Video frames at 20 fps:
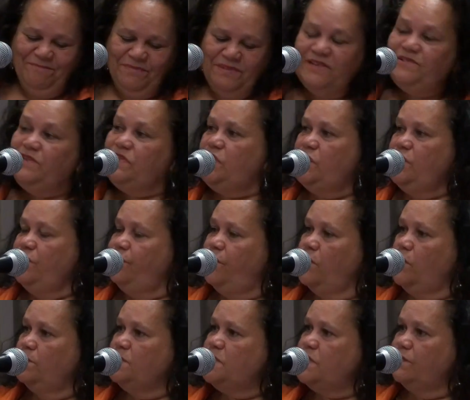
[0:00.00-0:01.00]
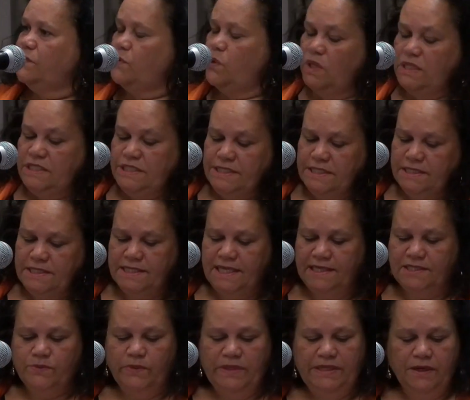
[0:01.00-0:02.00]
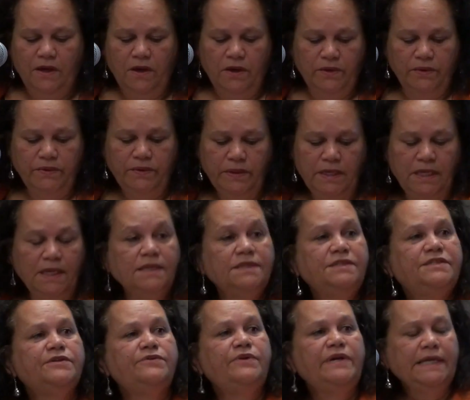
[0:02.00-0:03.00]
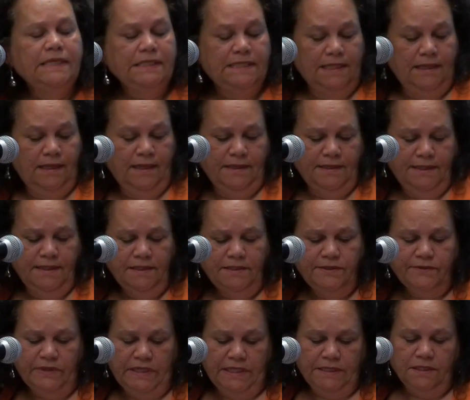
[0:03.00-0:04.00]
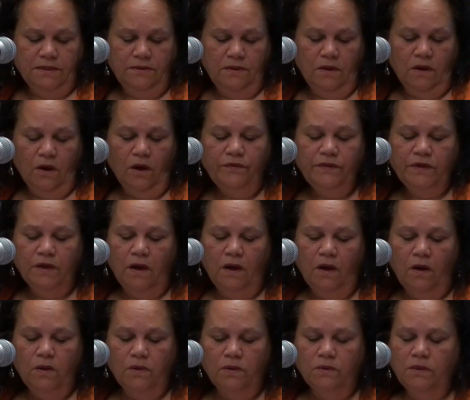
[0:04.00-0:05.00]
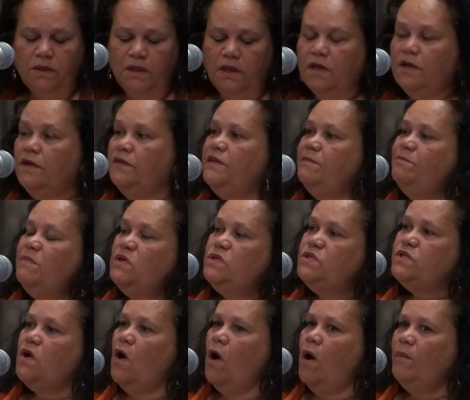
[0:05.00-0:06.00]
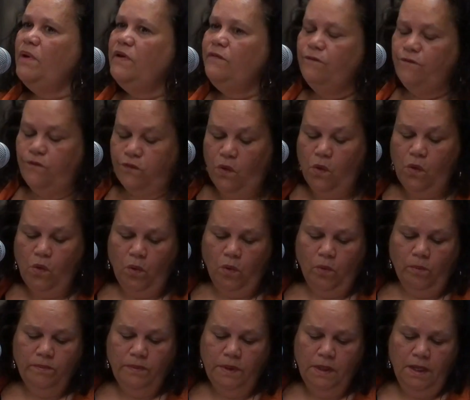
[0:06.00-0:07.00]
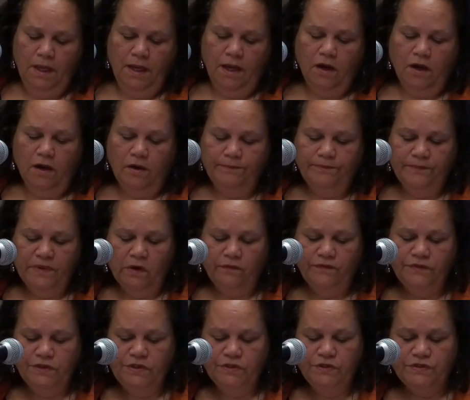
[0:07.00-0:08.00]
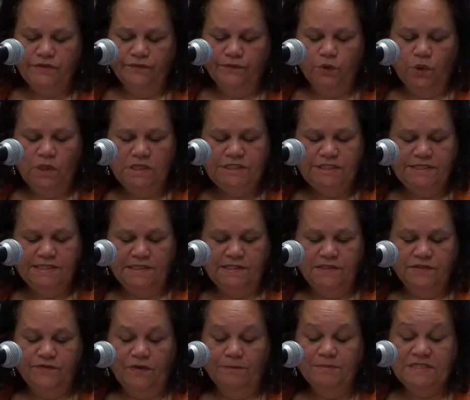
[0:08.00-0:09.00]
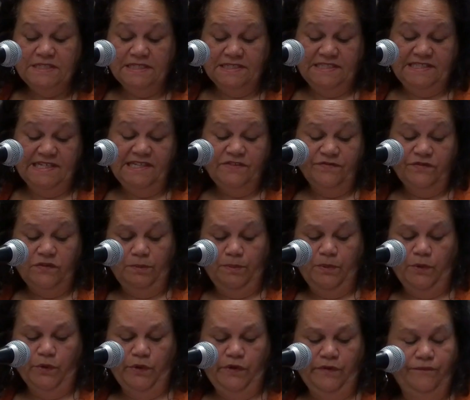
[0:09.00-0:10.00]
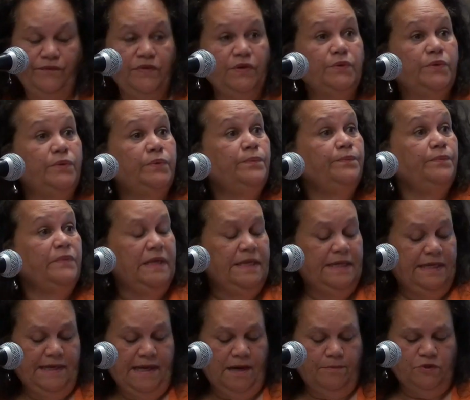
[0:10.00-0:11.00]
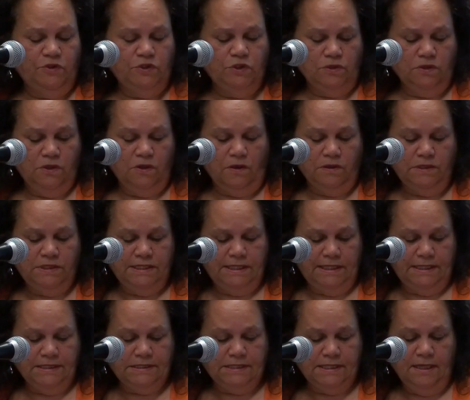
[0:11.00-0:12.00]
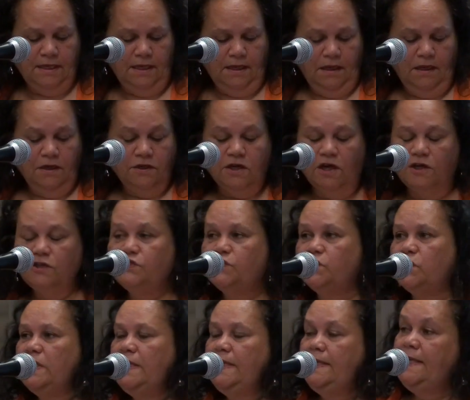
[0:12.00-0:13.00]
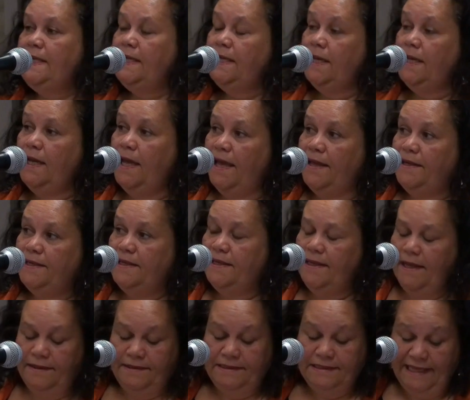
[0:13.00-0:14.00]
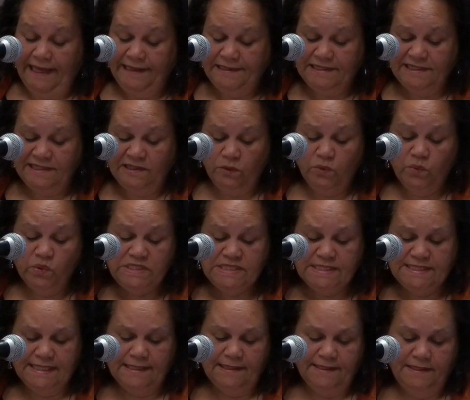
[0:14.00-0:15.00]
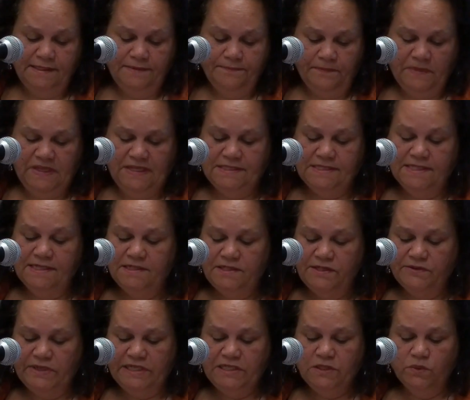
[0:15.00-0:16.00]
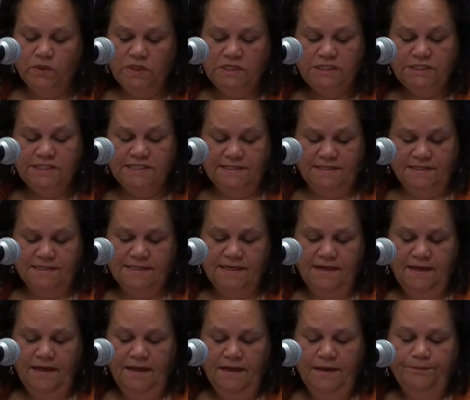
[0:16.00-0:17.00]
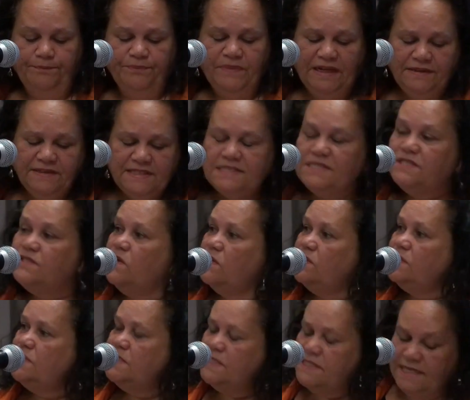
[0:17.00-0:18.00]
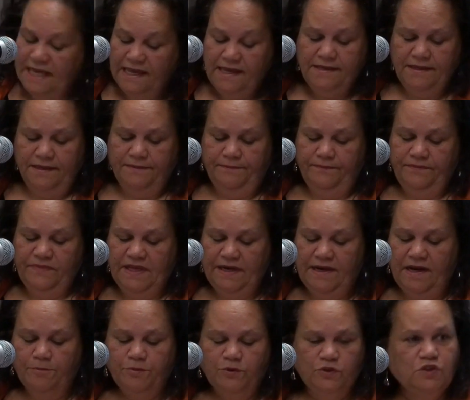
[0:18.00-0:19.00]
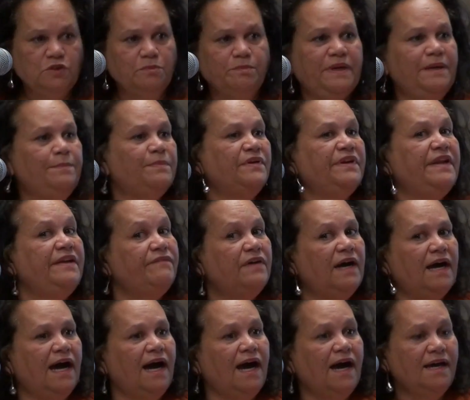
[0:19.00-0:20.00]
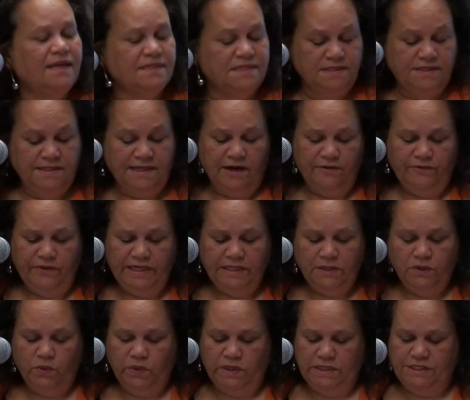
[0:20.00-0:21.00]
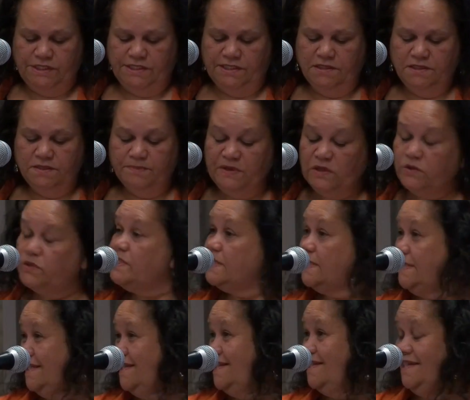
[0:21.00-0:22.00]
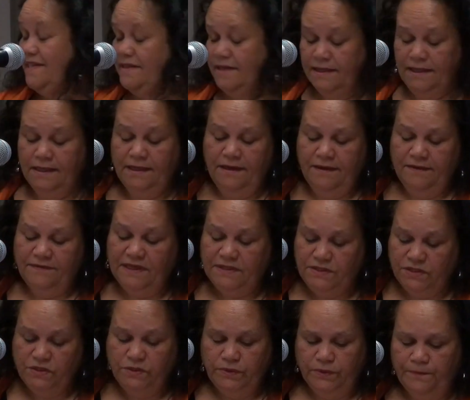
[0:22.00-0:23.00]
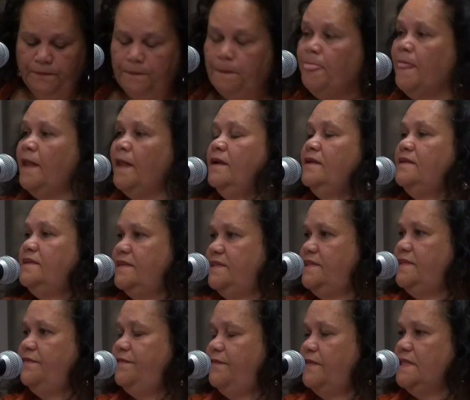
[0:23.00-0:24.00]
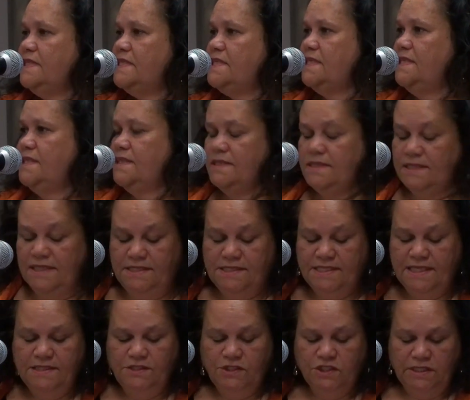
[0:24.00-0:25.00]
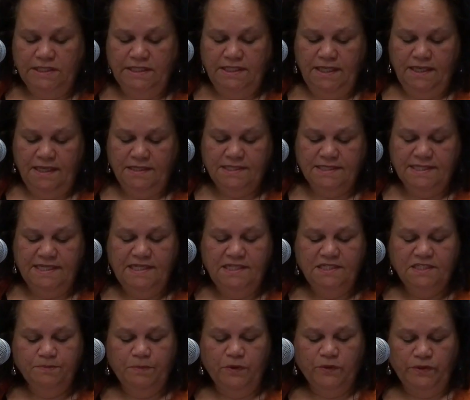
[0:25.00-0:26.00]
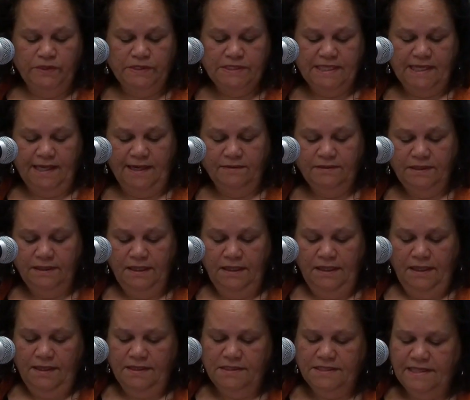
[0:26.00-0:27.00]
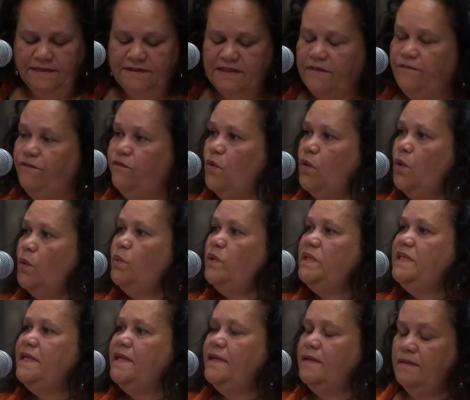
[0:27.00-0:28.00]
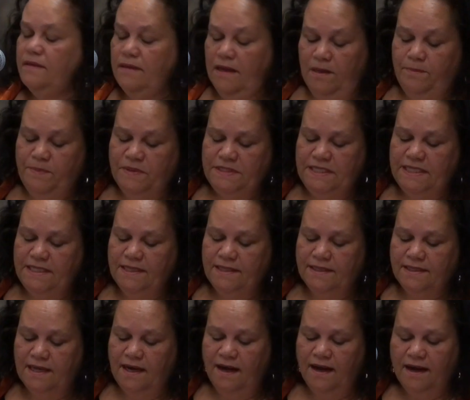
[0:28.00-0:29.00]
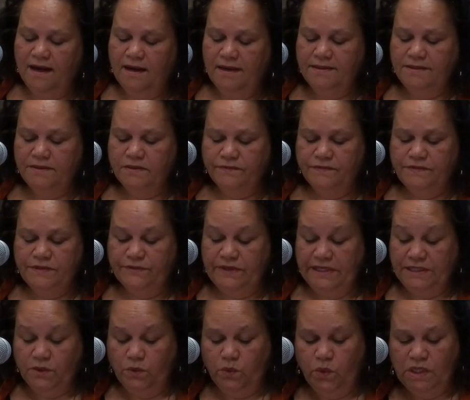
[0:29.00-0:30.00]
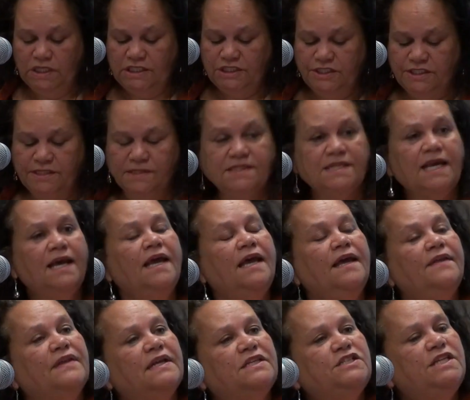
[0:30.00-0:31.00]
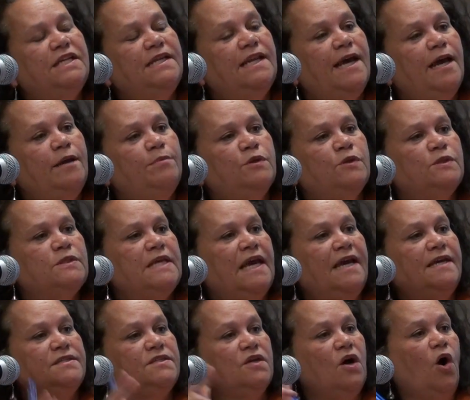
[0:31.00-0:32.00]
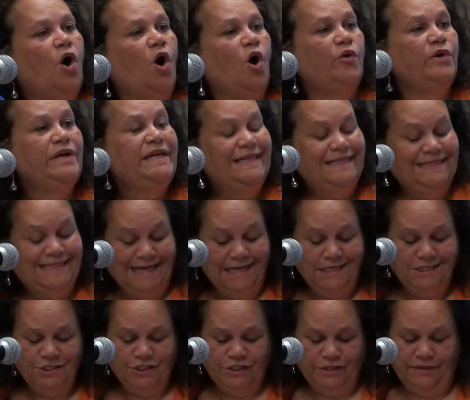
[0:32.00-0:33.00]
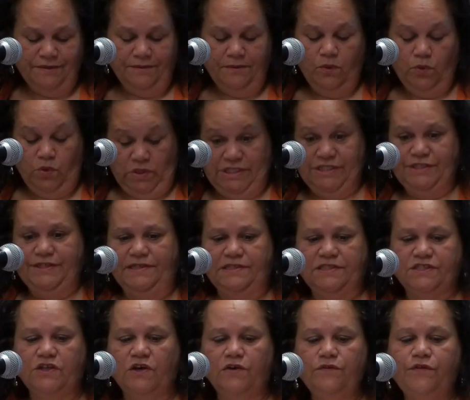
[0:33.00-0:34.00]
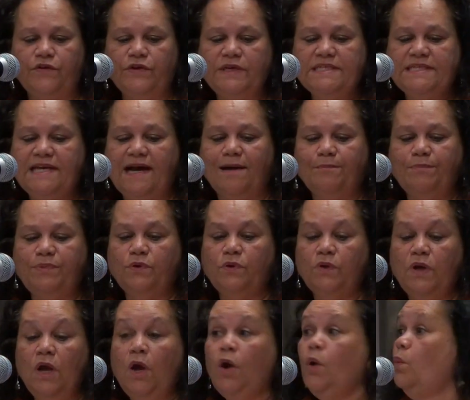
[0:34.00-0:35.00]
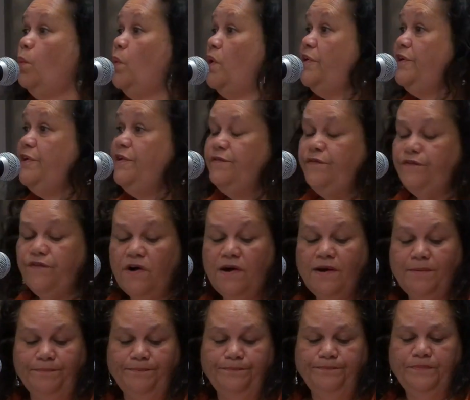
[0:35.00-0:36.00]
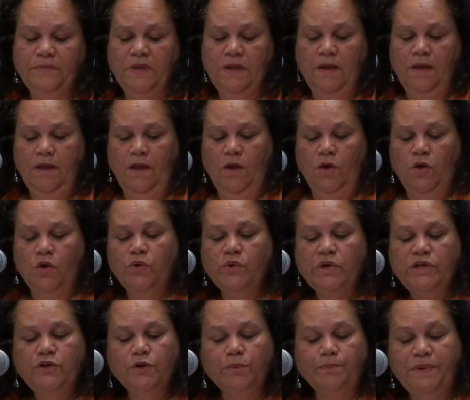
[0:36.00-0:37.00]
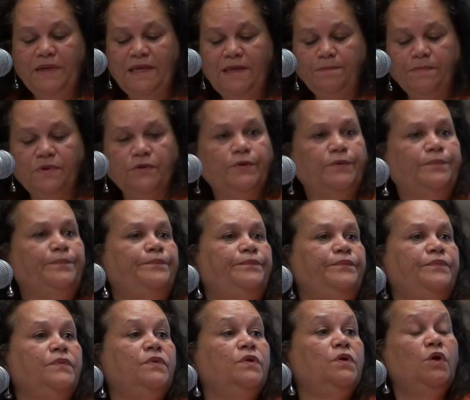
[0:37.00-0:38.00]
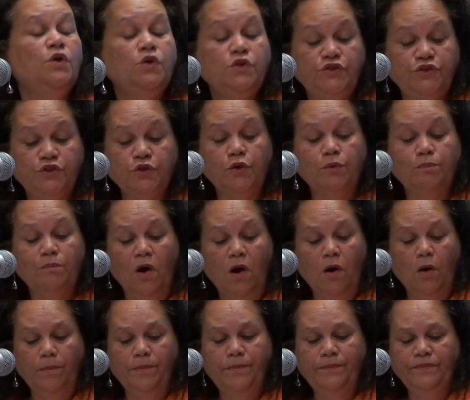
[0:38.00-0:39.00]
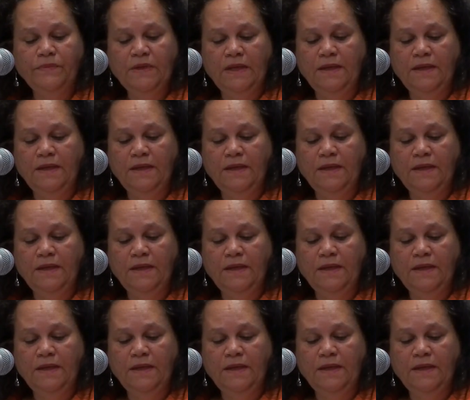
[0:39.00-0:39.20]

there are two forms of questions, as we know, direct and indirect. On the whole, the most common form of the use of questions from a successful point of view in an Aboriginal context, culturally and linguistically, is indirect questions. Now, this is not to say that Aboriginal people never ask direct questions, because clearly they do. The difference is, essentially, as Eades points out, is that they fall within a particular kind of direct questions that she labels as orientation questions. So, for example, where are you from? Who are your people? Who's your mob?